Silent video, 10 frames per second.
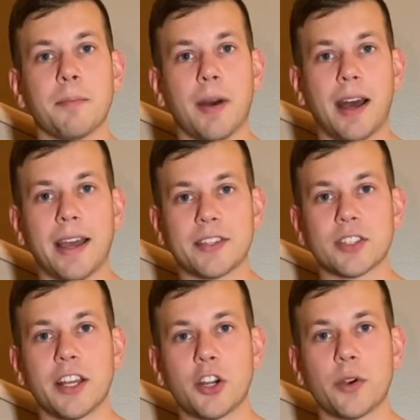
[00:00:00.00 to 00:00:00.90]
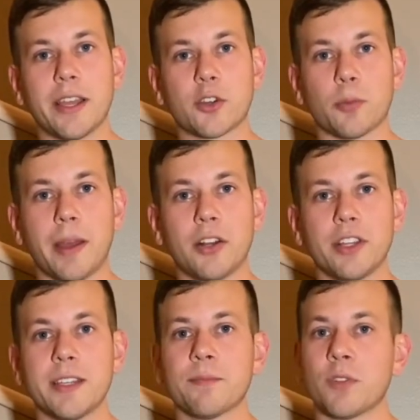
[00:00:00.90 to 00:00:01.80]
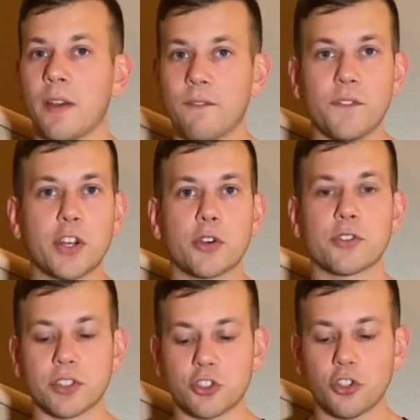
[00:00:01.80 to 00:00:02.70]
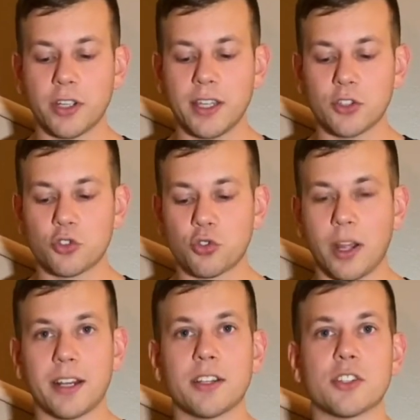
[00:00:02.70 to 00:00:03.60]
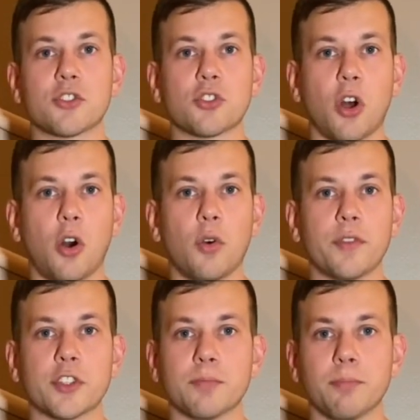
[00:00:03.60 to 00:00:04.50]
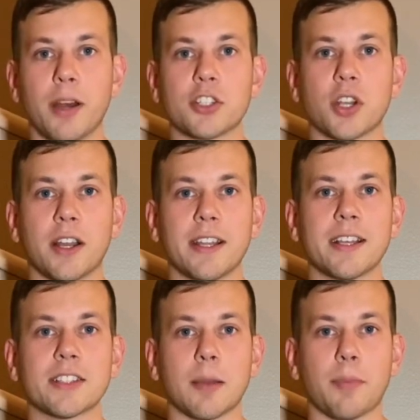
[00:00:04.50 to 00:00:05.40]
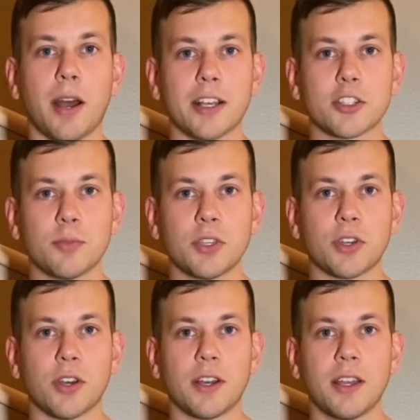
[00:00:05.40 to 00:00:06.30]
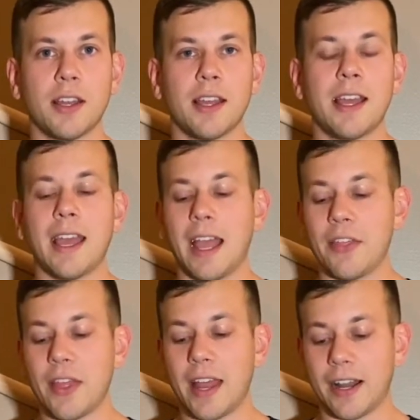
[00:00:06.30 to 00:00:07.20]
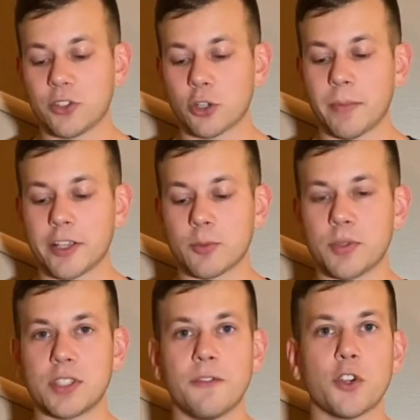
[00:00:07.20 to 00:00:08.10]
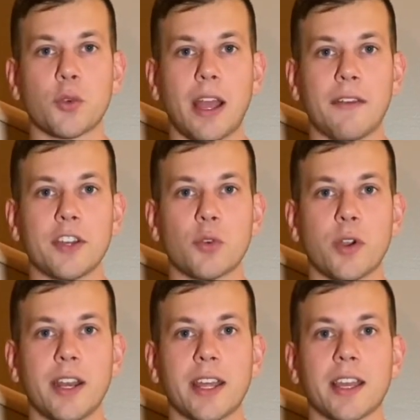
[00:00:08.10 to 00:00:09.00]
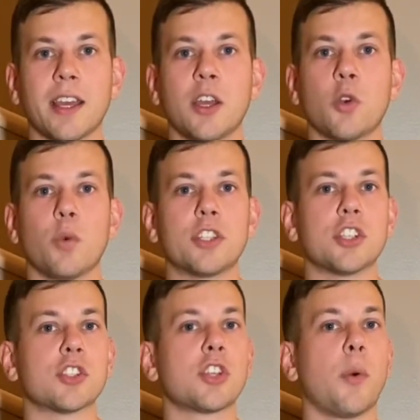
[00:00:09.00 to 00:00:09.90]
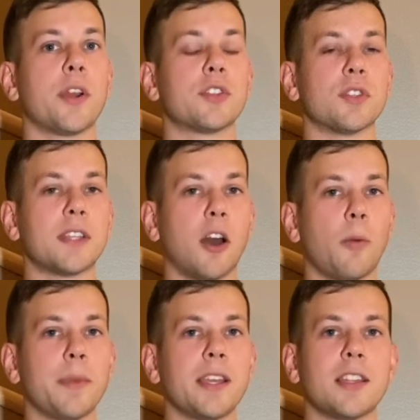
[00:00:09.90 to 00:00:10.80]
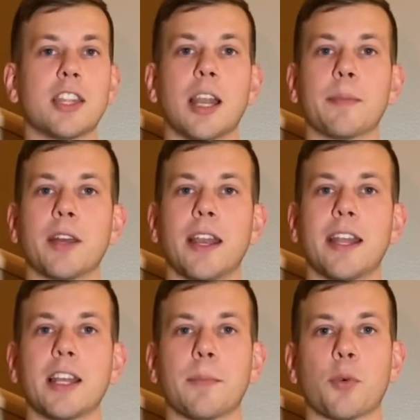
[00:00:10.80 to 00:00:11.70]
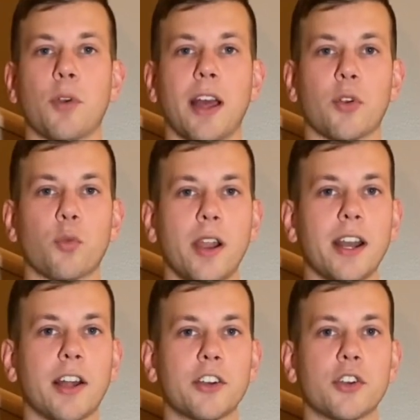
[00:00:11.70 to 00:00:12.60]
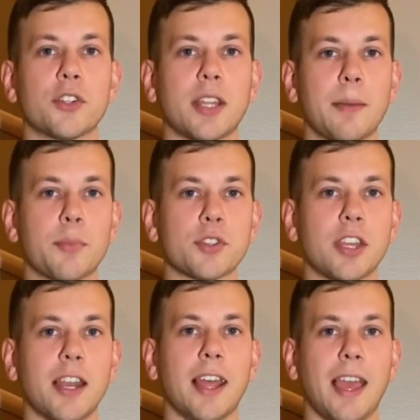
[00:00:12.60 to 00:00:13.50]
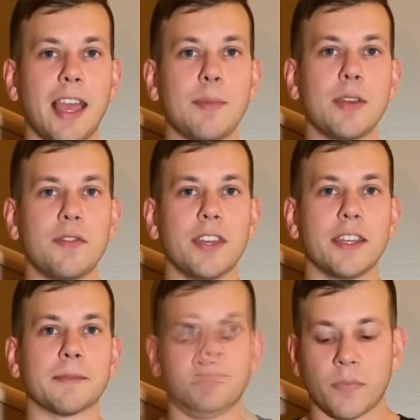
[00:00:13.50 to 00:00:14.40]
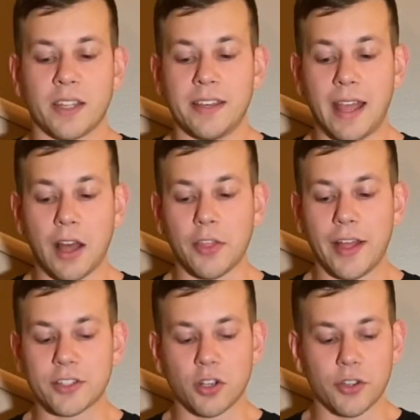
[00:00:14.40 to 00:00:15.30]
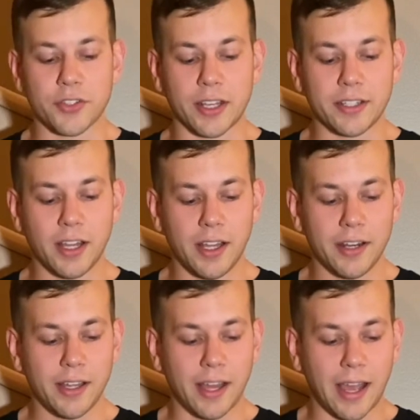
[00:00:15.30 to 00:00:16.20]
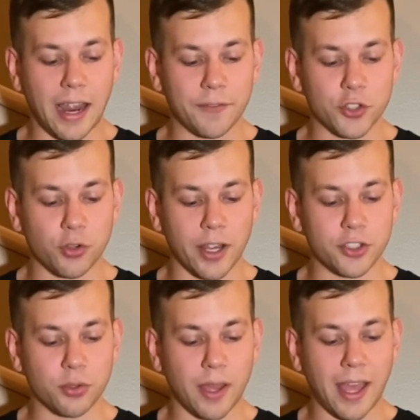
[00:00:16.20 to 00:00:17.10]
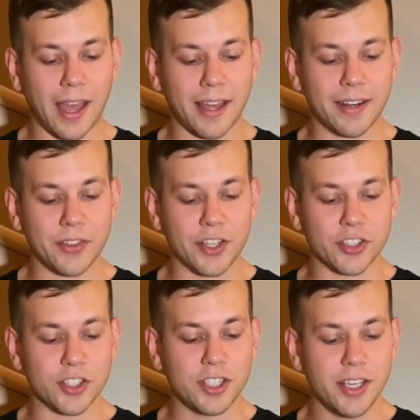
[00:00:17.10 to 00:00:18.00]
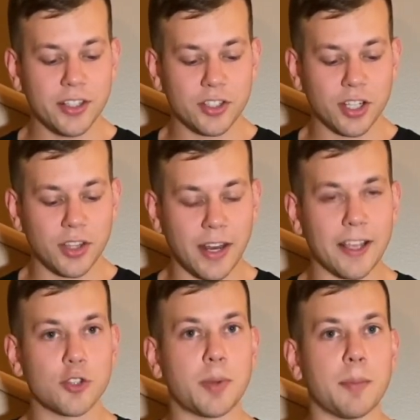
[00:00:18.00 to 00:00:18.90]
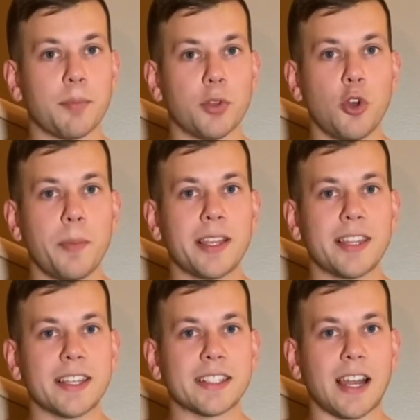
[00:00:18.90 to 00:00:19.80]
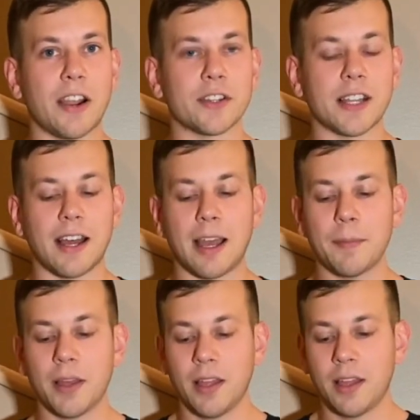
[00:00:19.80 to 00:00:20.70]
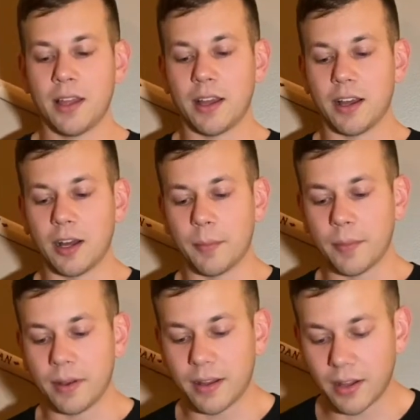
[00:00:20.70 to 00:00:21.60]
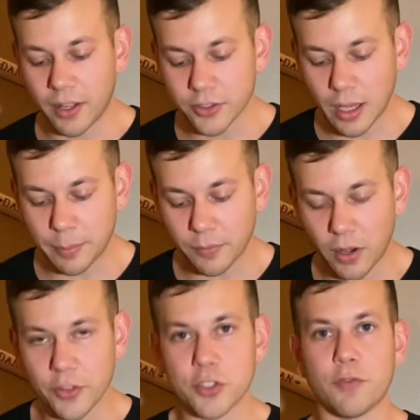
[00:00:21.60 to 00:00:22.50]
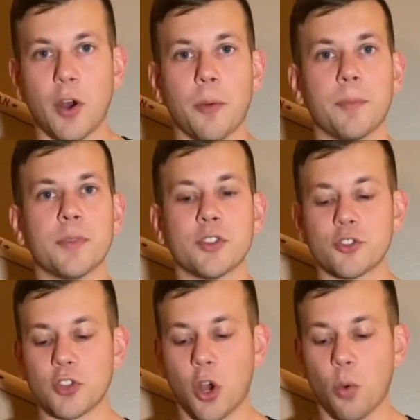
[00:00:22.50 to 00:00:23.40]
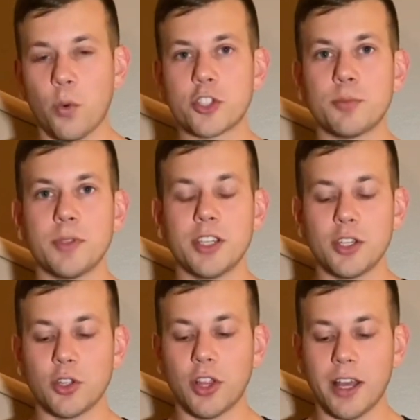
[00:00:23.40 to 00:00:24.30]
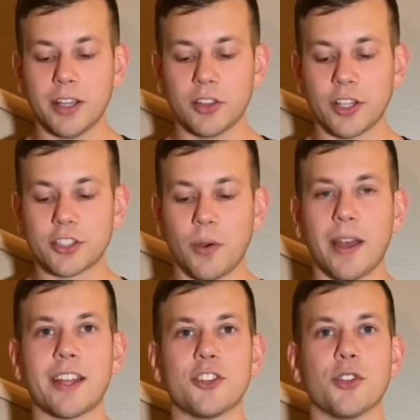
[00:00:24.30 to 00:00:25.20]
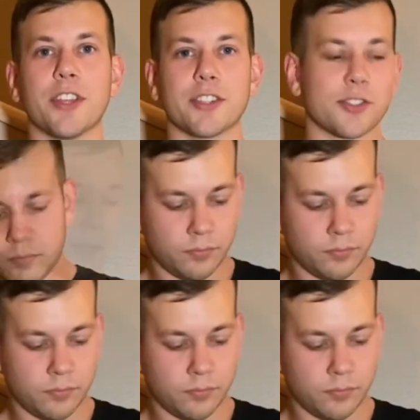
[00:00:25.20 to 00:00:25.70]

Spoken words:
my cider incrementally, vigorously shook it, tried to dissolve as much honey as I possibly could, and then I took my specific gravity reading, which is going to tell me that I'm going to end up around right under 10% ABV. Now that that's all said and done, I have to try to add this yeast that has been blooming the entire time on top of all this foam. So wish me luck. Let's go ahead and do this.